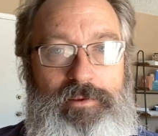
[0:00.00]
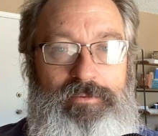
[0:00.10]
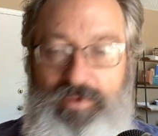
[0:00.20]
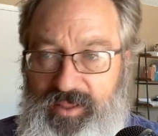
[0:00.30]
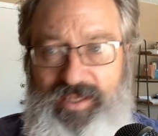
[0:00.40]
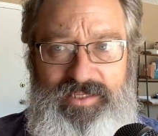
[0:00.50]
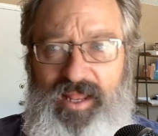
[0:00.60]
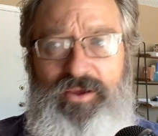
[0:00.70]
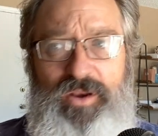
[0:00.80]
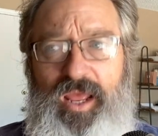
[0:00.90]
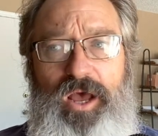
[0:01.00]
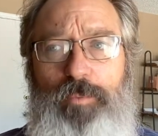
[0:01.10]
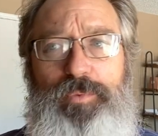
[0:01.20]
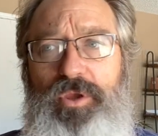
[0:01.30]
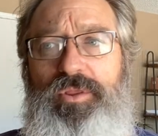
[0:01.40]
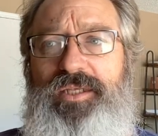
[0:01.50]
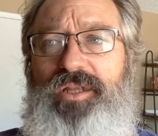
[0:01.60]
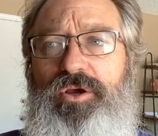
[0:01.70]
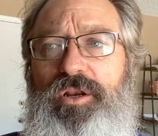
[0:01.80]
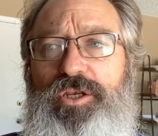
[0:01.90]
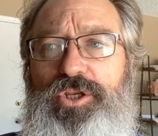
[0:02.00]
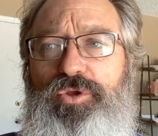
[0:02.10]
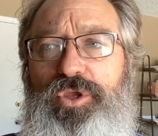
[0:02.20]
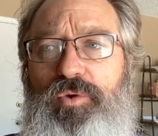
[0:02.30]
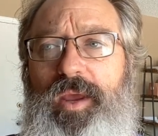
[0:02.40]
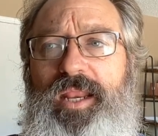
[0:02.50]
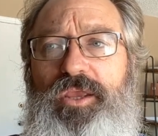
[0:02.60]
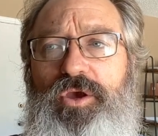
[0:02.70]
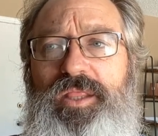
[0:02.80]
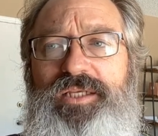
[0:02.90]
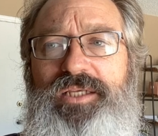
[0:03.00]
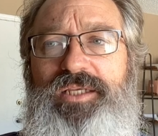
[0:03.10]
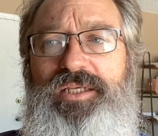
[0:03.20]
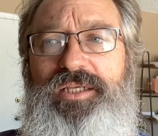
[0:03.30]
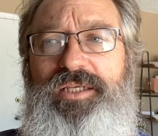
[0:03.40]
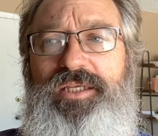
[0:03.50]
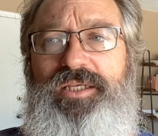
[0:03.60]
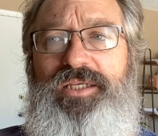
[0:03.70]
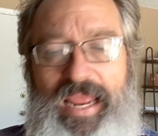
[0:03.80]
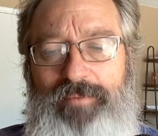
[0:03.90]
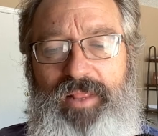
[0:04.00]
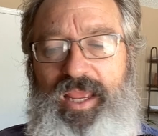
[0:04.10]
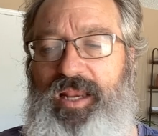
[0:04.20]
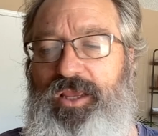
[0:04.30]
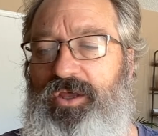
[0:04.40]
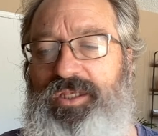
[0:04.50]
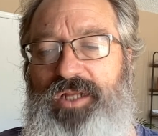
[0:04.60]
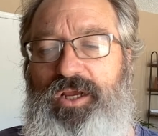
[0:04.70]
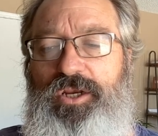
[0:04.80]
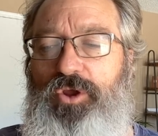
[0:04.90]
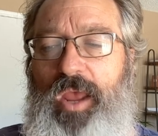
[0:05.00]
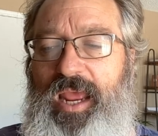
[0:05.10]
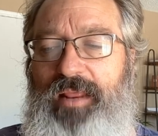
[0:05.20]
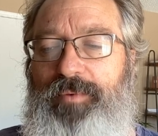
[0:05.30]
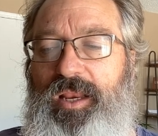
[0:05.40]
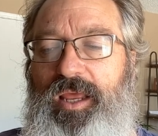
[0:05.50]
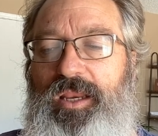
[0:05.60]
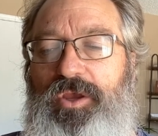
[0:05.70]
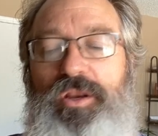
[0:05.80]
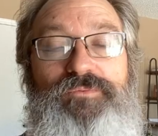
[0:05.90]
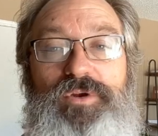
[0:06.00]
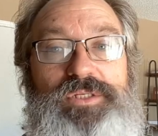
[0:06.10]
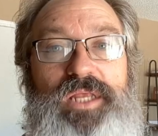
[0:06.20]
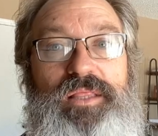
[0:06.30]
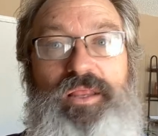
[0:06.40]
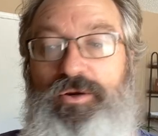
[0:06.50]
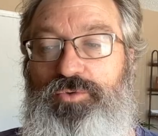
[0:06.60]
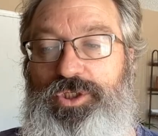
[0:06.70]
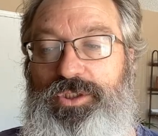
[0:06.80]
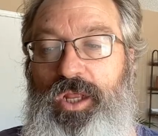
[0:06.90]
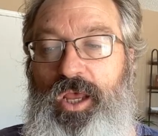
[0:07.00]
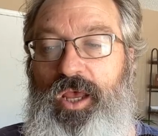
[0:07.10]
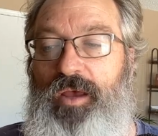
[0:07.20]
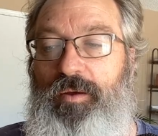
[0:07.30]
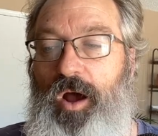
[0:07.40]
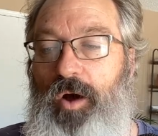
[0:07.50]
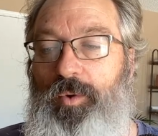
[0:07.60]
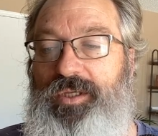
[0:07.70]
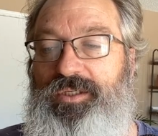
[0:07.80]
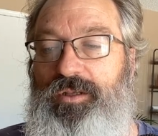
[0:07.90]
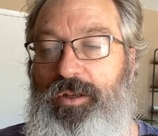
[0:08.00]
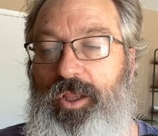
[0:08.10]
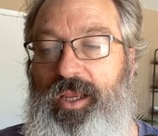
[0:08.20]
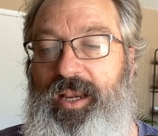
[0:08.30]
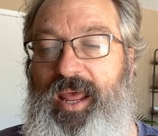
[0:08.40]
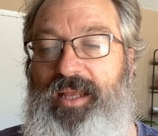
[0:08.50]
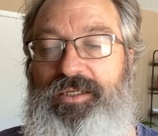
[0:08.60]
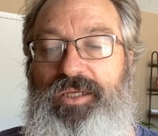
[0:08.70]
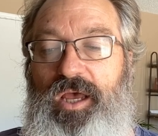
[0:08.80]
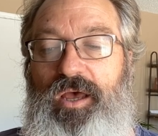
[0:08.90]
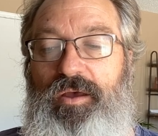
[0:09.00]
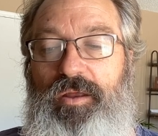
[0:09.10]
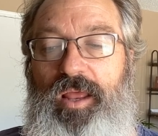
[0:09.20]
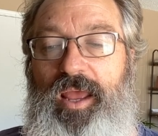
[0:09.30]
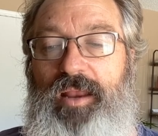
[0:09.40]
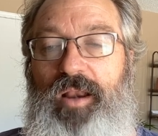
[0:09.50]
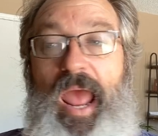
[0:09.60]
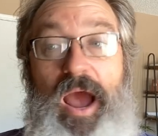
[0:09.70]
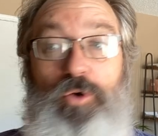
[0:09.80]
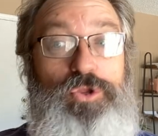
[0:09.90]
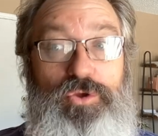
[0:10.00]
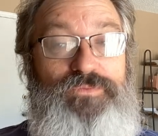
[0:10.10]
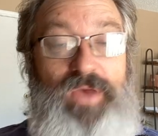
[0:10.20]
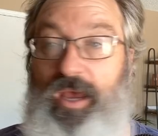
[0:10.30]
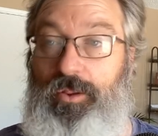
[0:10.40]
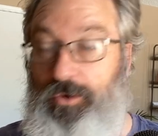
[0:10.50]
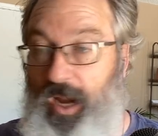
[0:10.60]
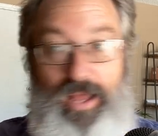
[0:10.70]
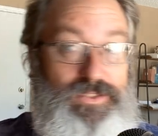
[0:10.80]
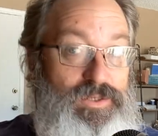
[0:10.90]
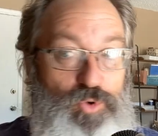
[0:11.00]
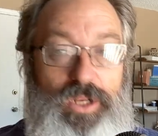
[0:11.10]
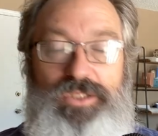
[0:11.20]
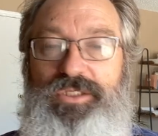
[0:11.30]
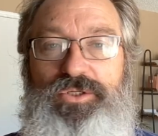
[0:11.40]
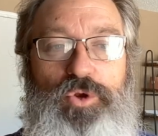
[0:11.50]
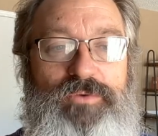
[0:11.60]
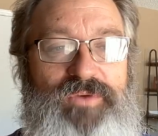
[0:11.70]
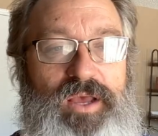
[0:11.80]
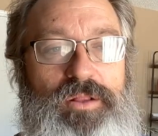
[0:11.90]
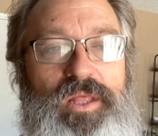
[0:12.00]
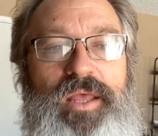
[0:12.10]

Well, that's not going to help you. That's not going to do you any good. That's not going to do your family any good. That's not going to do anybody any good if you're sitting there just always looking at, uh, at how you fail or how someone else is going to fail.